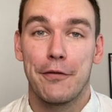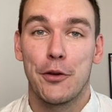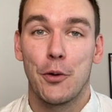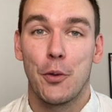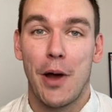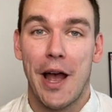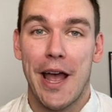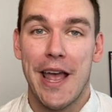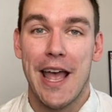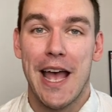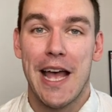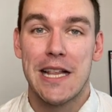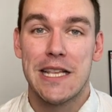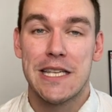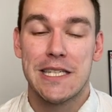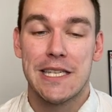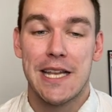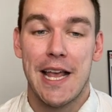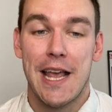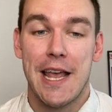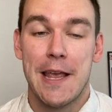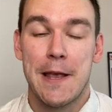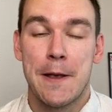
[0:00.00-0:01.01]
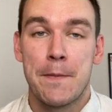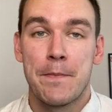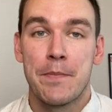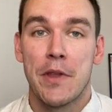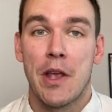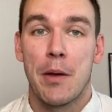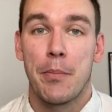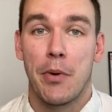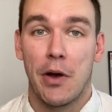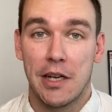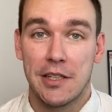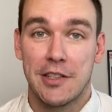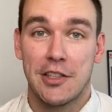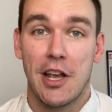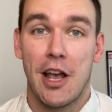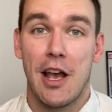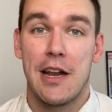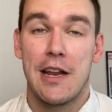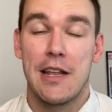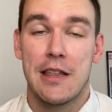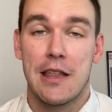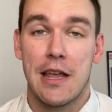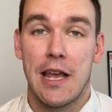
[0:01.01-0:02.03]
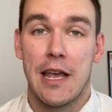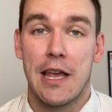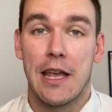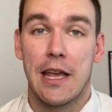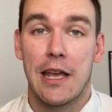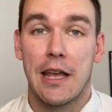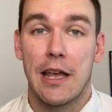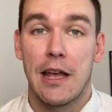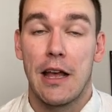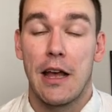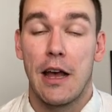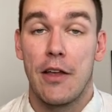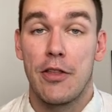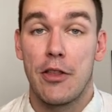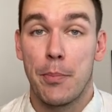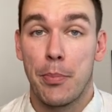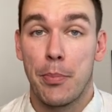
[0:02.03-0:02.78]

to wait and see. But I certainly think the